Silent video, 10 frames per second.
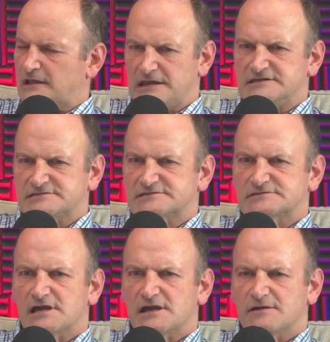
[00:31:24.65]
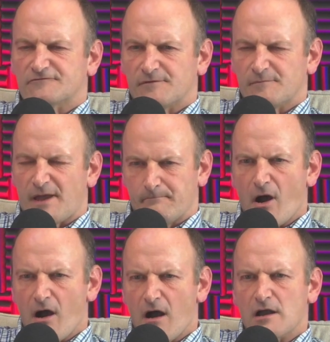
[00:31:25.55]
Elise from
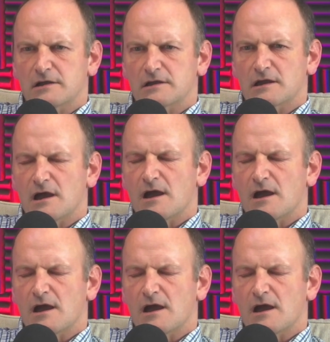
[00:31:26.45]
Embark